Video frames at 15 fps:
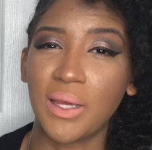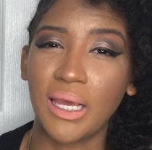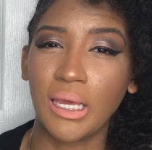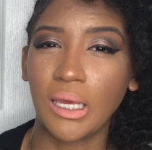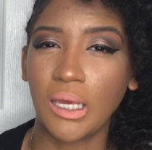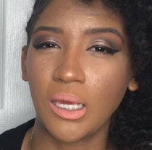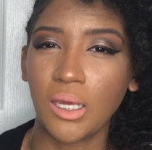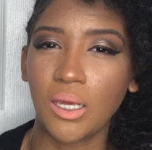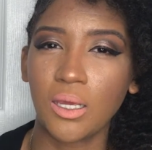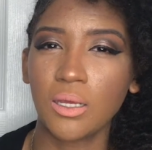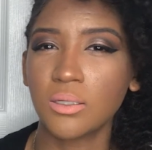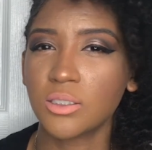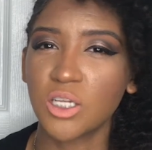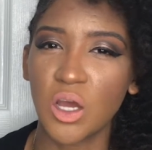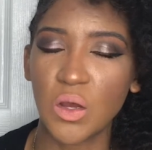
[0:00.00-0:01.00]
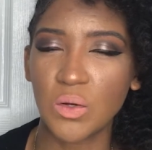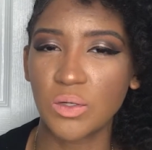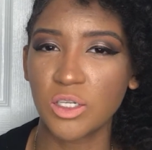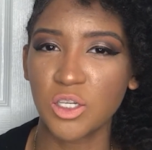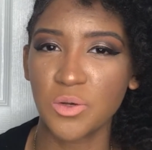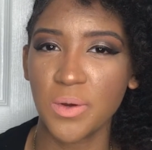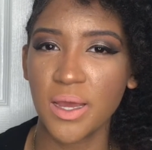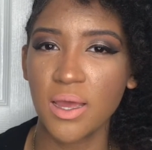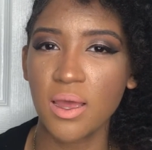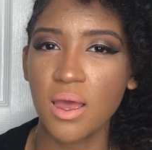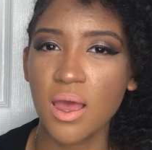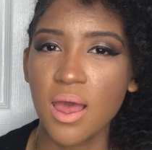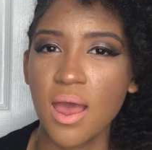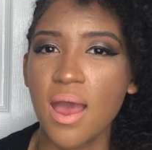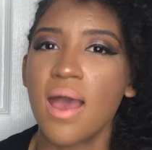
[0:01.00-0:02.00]
pinky tone to it,
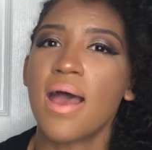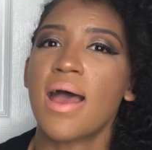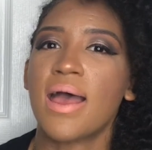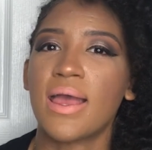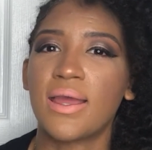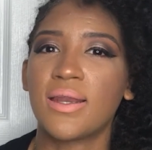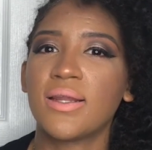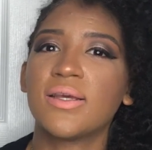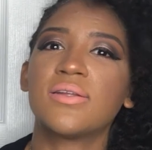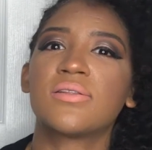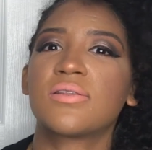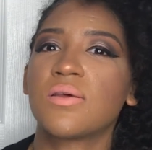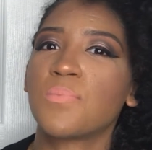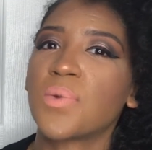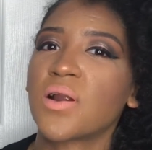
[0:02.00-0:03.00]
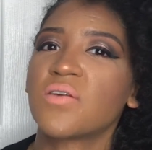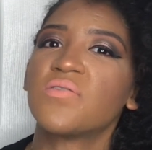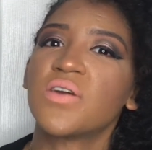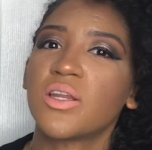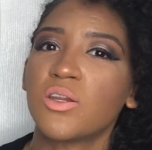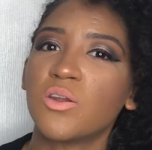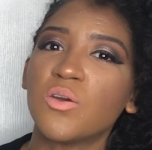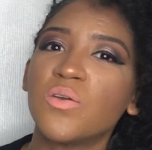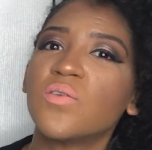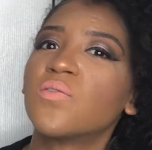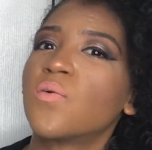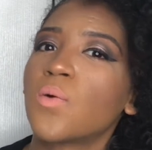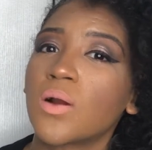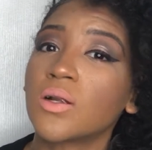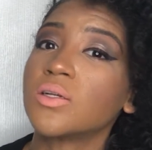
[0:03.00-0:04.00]
and it's the perfect nude
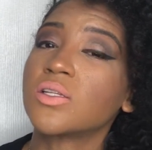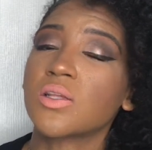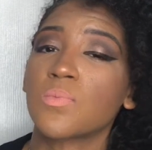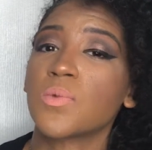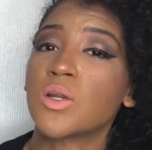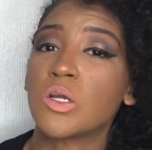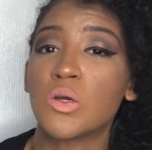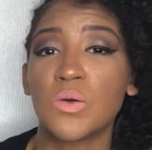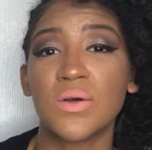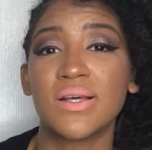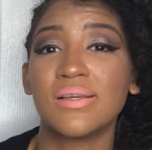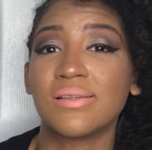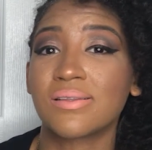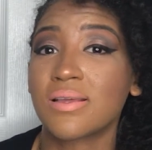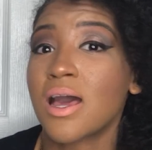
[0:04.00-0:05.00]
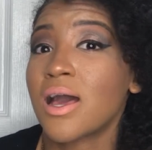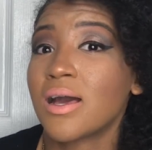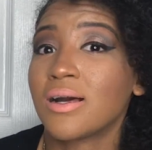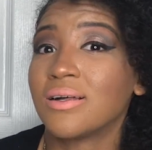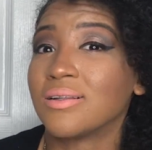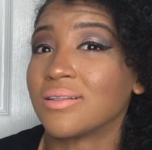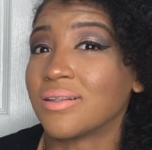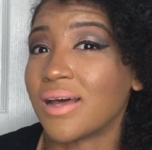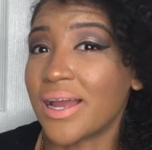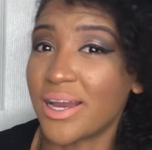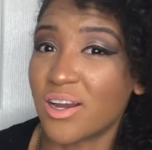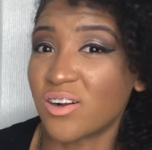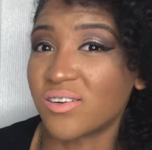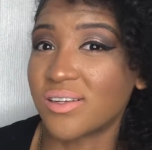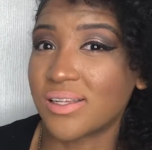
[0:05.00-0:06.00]
for someone who is
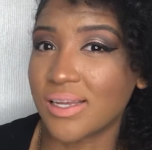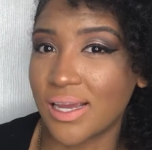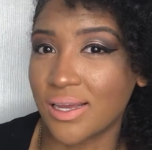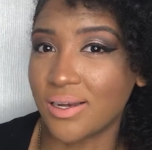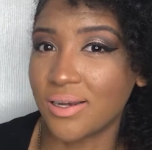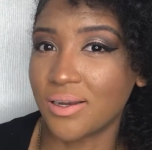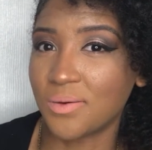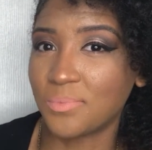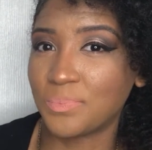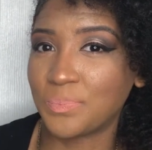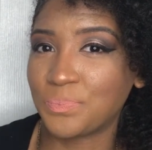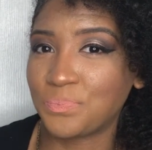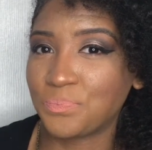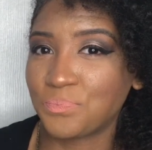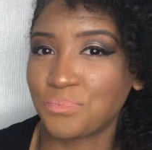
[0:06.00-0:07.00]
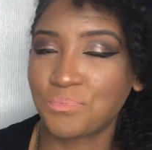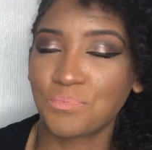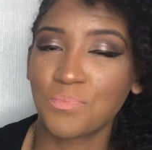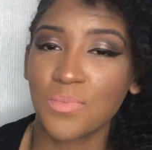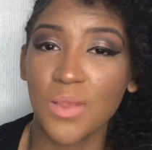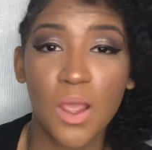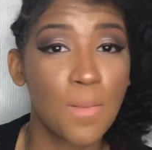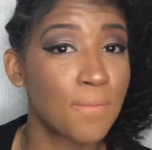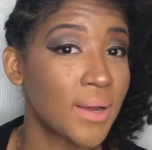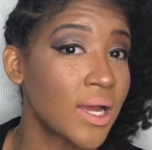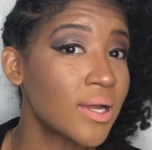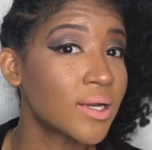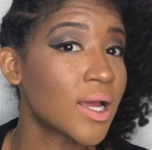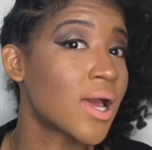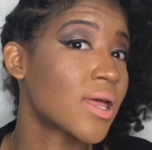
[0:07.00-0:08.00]
lighter skinned.
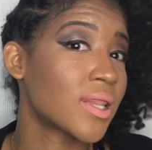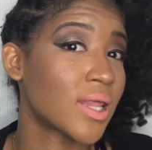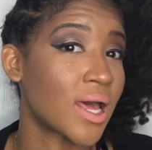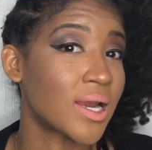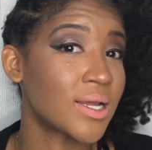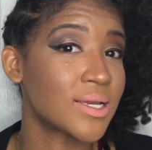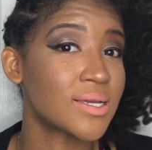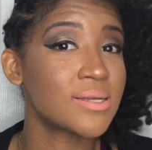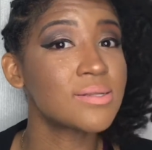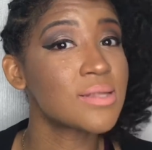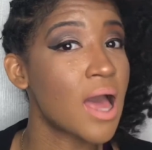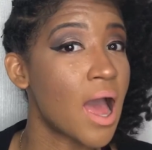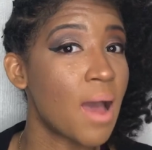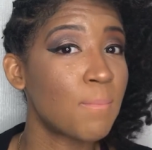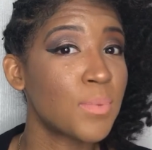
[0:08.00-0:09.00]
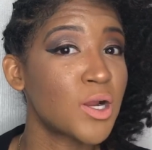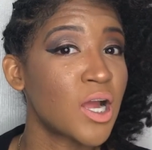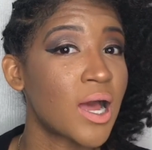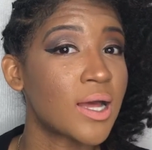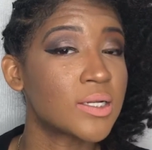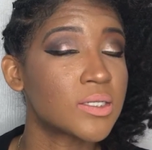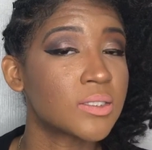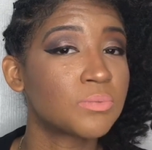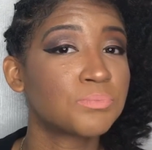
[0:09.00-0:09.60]
But that is the apricot.